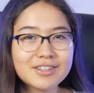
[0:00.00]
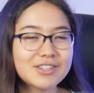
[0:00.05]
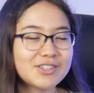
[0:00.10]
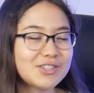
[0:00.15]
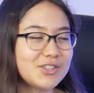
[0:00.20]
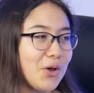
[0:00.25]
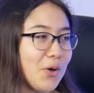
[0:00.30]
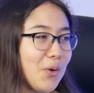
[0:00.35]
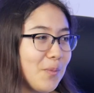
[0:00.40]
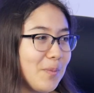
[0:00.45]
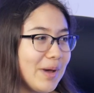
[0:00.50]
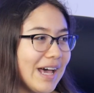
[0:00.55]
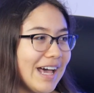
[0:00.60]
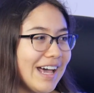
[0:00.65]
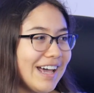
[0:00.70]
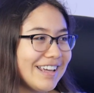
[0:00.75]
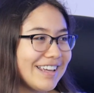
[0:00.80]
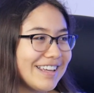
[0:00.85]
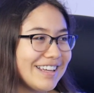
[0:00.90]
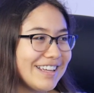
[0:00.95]
So
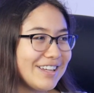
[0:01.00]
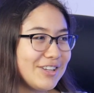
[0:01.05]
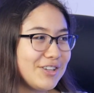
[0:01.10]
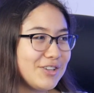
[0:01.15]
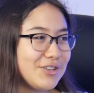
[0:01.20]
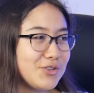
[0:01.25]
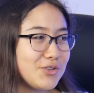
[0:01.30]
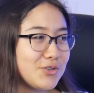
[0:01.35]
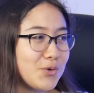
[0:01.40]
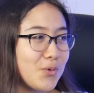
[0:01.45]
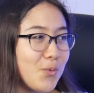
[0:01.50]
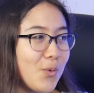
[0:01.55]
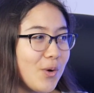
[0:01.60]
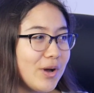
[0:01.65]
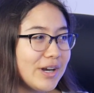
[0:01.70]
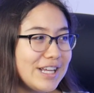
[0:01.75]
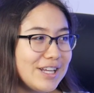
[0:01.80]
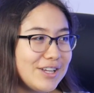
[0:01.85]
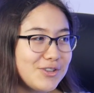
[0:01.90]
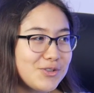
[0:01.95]
back in
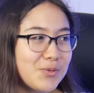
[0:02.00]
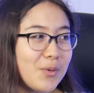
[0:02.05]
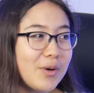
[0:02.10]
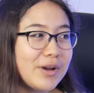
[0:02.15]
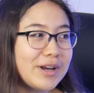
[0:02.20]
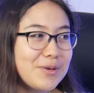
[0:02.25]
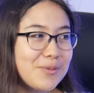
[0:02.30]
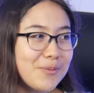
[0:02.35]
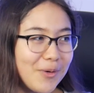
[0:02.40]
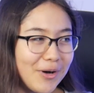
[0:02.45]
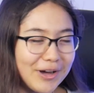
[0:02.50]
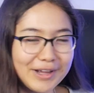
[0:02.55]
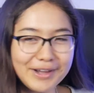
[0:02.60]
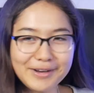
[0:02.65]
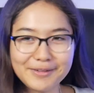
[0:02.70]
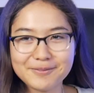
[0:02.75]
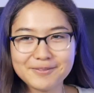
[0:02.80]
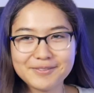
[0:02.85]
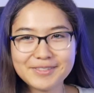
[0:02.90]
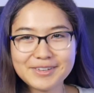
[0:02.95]

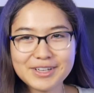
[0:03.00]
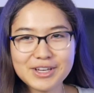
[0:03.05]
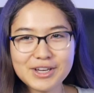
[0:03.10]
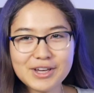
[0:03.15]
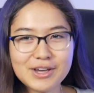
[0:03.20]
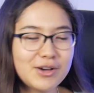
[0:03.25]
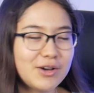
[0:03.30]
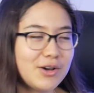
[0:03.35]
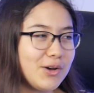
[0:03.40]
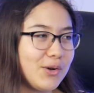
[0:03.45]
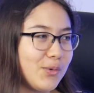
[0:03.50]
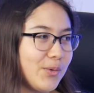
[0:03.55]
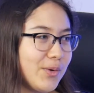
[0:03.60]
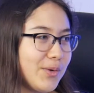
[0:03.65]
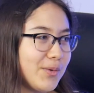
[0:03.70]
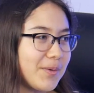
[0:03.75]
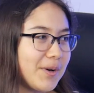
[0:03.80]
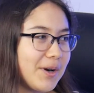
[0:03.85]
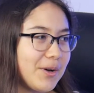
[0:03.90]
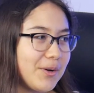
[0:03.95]
2021,
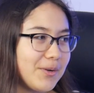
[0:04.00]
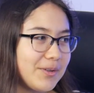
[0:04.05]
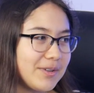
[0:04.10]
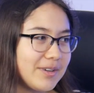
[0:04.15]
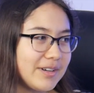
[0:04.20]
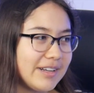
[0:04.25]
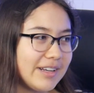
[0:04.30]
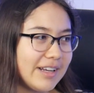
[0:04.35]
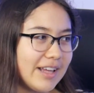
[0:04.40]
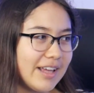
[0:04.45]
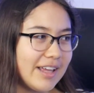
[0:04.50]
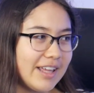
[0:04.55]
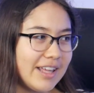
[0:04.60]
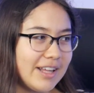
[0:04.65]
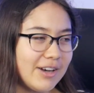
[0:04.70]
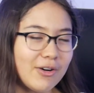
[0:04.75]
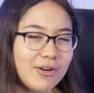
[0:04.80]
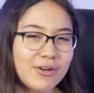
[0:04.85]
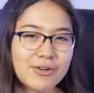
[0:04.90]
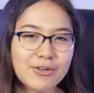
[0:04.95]
we wrote
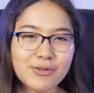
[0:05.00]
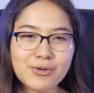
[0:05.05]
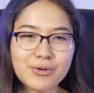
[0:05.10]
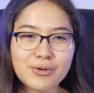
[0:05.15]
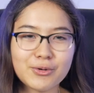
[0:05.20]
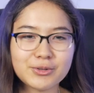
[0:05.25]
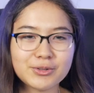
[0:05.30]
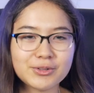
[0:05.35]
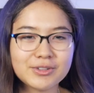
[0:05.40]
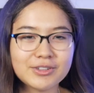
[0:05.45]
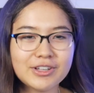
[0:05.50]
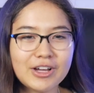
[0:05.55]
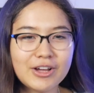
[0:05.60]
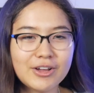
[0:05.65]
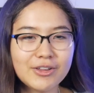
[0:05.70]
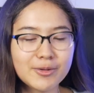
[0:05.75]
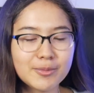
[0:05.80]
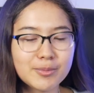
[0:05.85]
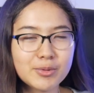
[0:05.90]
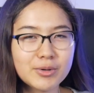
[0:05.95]
an article
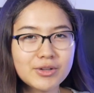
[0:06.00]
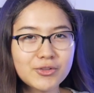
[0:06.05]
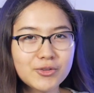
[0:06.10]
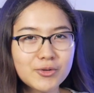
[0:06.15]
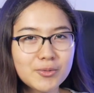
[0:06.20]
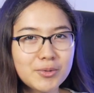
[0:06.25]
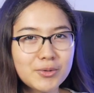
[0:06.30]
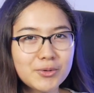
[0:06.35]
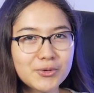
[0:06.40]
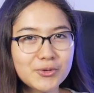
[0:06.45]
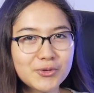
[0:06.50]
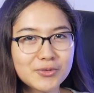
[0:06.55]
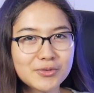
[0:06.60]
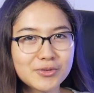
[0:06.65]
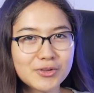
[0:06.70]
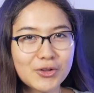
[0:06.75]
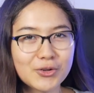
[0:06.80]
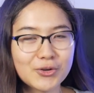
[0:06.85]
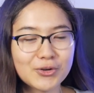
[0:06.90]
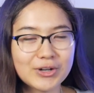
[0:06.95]
on the principles of
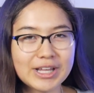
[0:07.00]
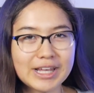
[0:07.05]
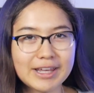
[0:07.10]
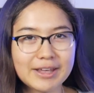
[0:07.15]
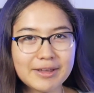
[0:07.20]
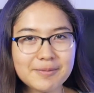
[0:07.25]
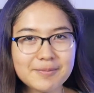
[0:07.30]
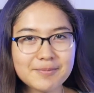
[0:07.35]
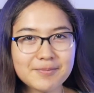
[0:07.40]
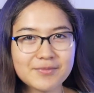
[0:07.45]
learning,